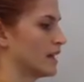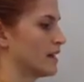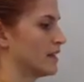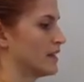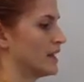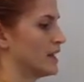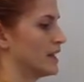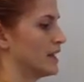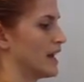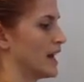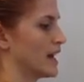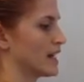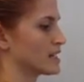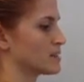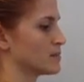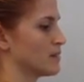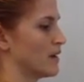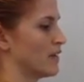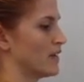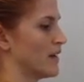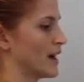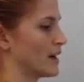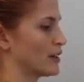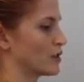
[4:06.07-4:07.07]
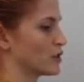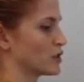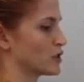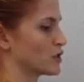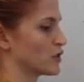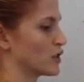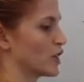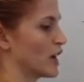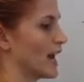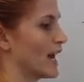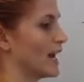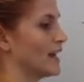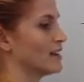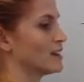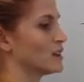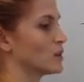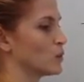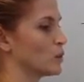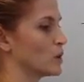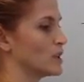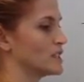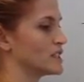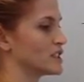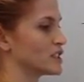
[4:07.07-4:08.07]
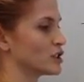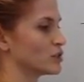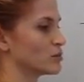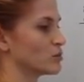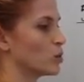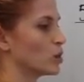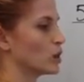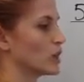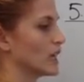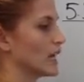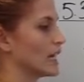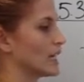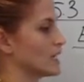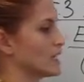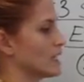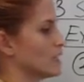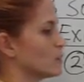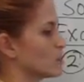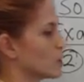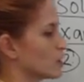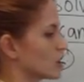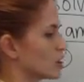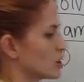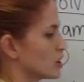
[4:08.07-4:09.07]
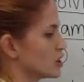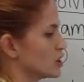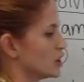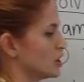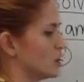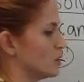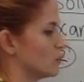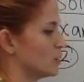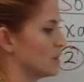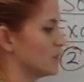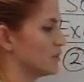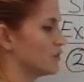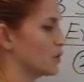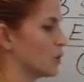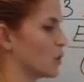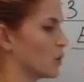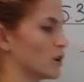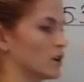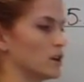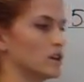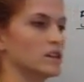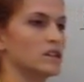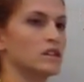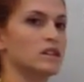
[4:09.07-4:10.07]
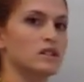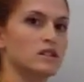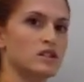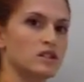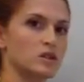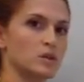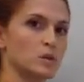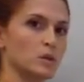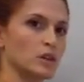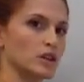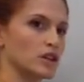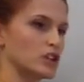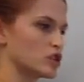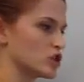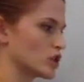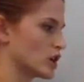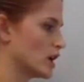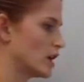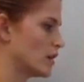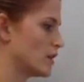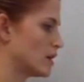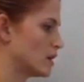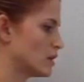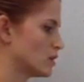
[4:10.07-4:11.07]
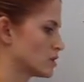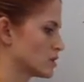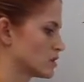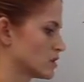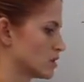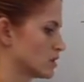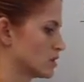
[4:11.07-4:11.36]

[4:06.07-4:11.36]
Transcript: Then next, my factors for 8, the ones that are more likely to work are 2 and 4. So we're going to try those.